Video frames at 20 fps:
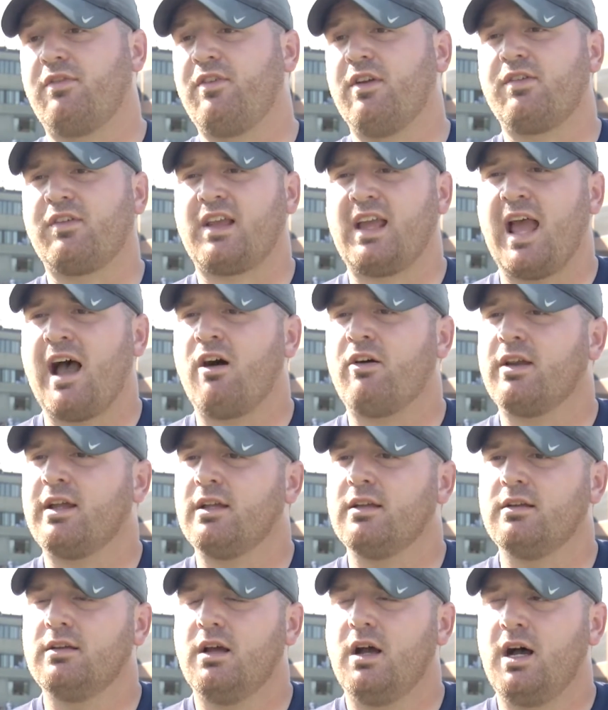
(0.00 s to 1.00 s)
physicality.
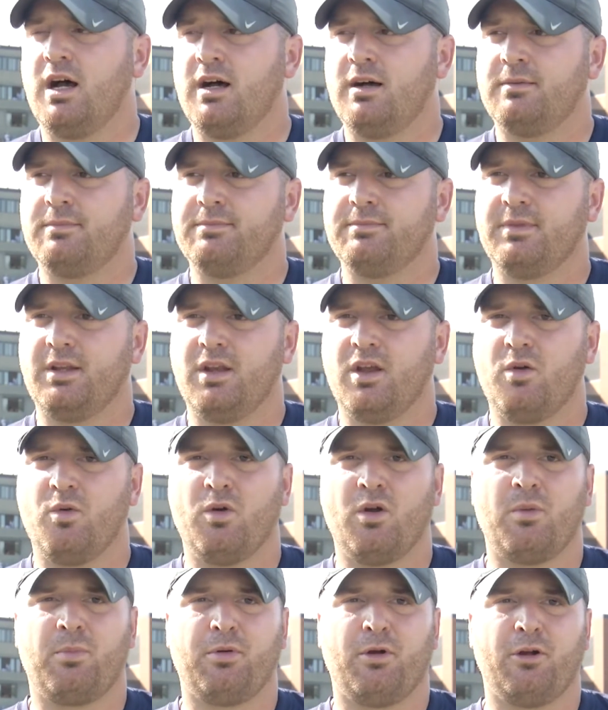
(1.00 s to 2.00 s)
Um, you know,
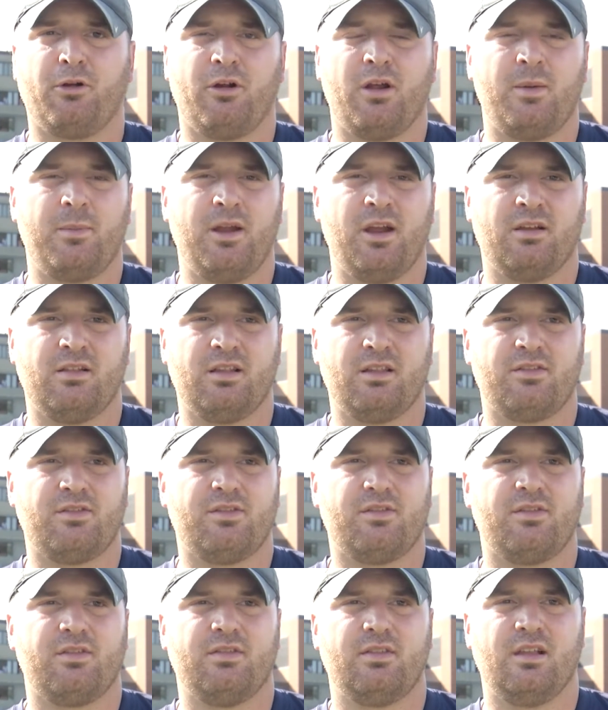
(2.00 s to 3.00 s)
we're a program here
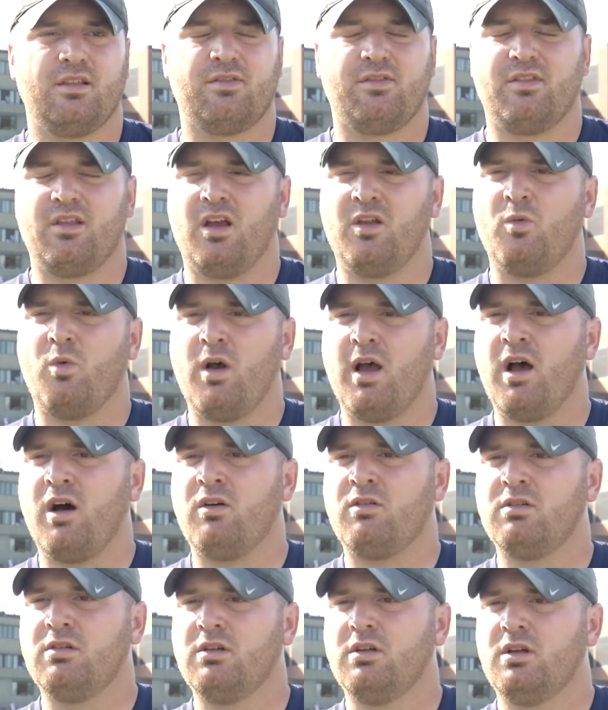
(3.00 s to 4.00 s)
that's that's done
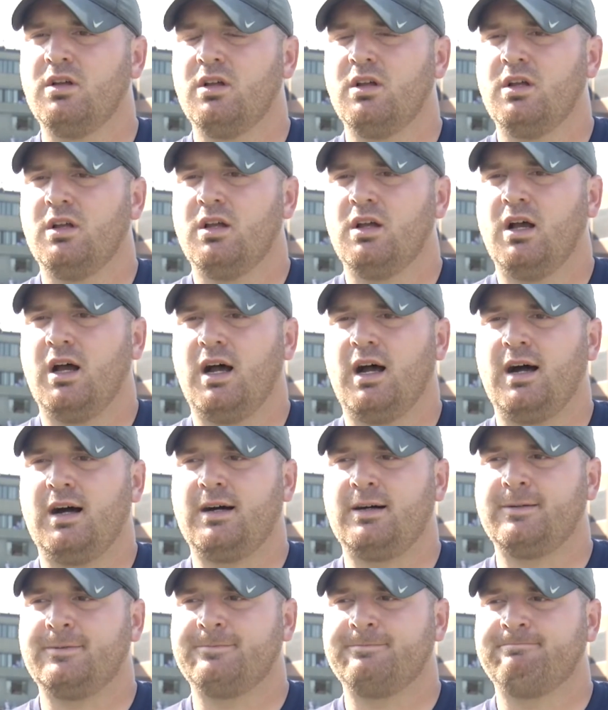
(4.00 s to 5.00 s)
well.
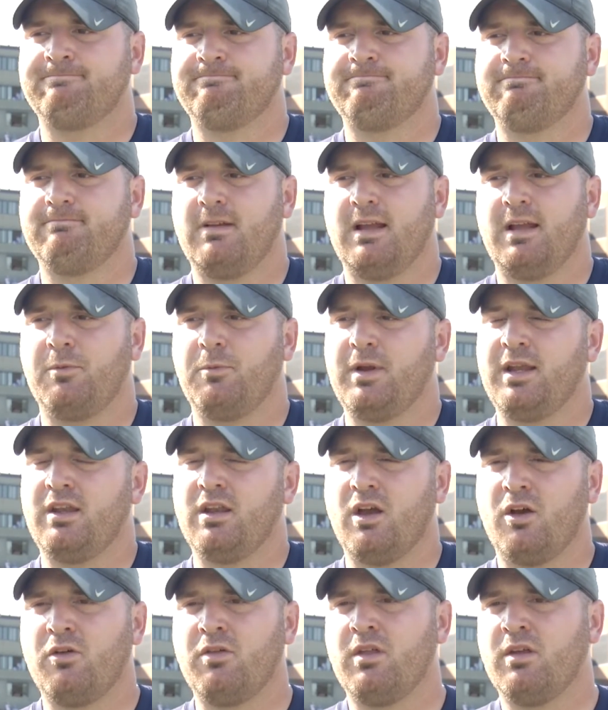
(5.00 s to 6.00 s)
Um, and we
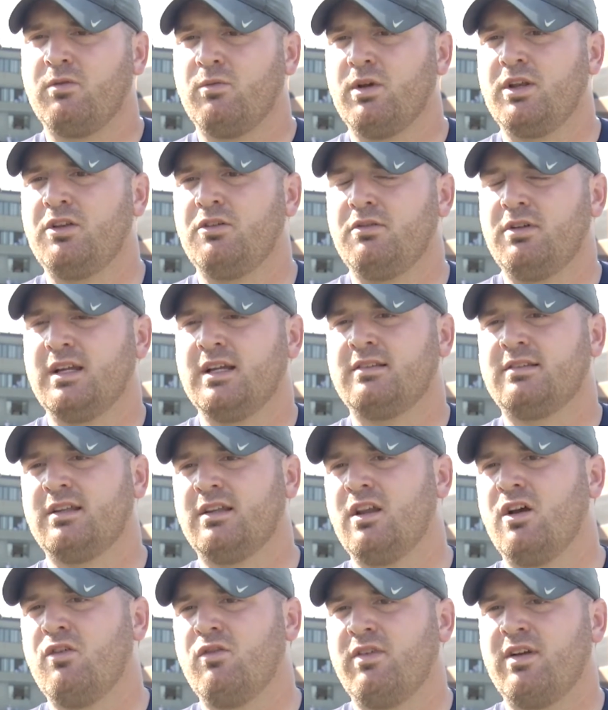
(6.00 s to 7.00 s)
know that when you get to
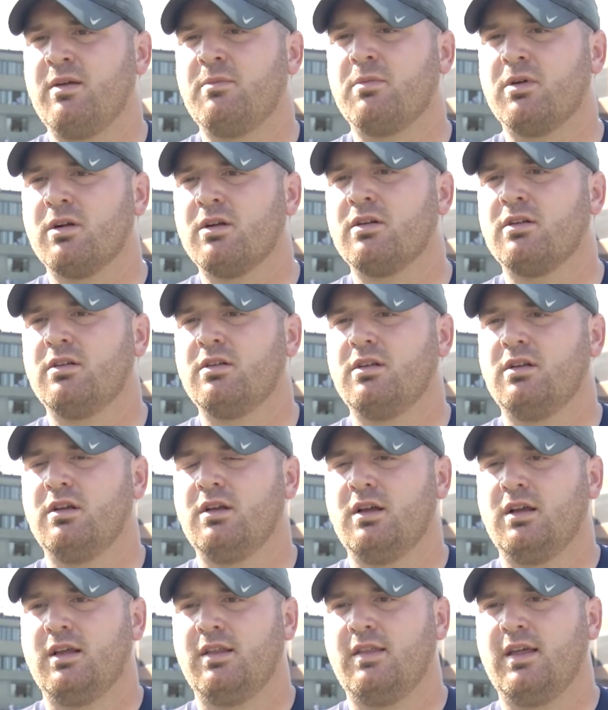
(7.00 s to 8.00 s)
November,
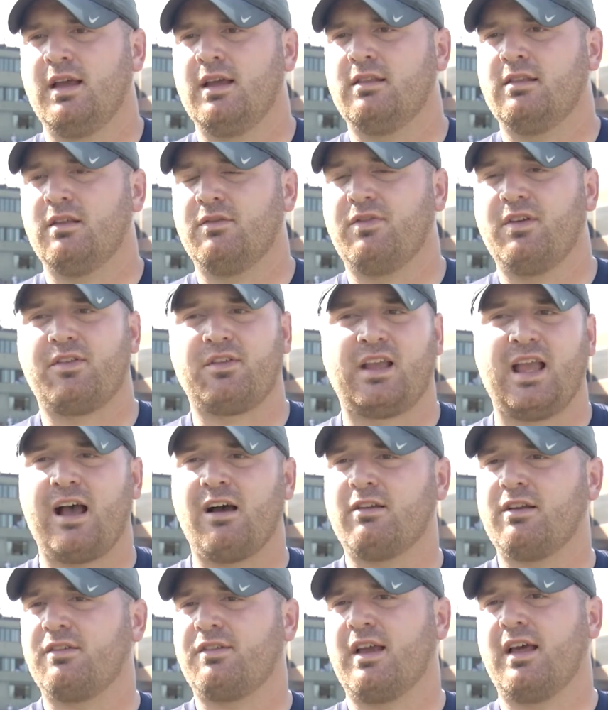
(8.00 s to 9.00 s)
that the
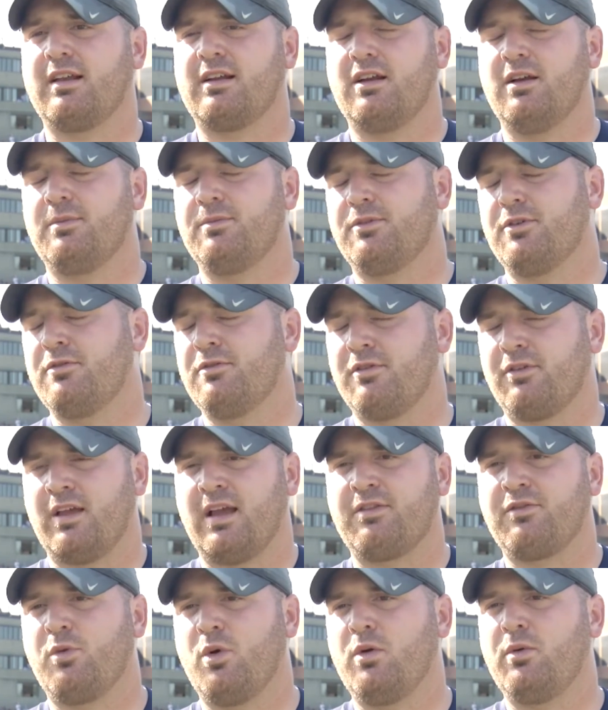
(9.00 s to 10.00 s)
physicality's got to come through. So
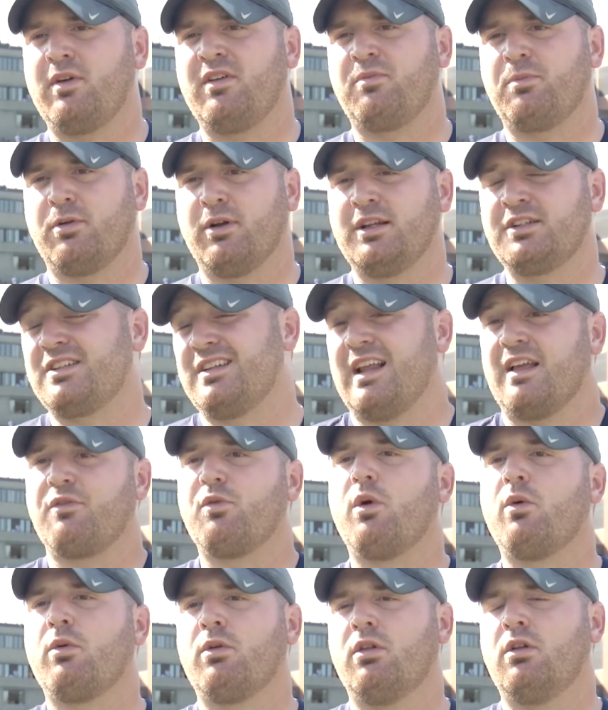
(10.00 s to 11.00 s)
that's what we've preached, and that's
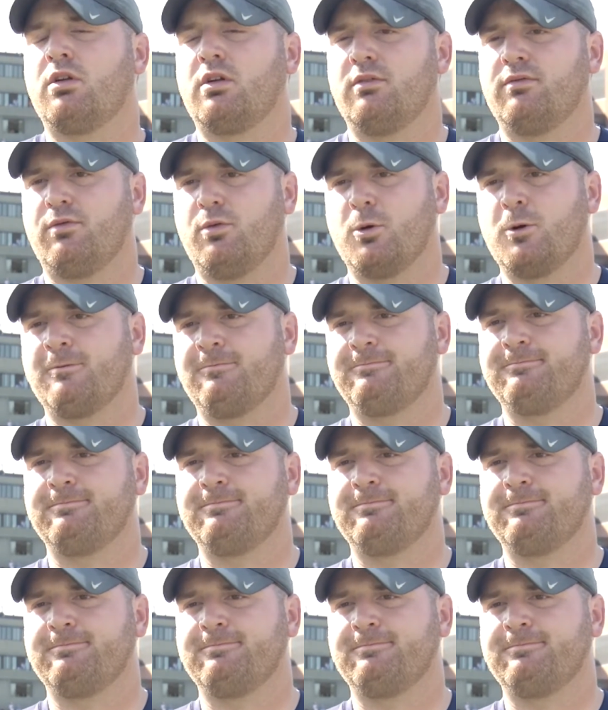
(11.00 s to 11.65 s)
what we're looking for.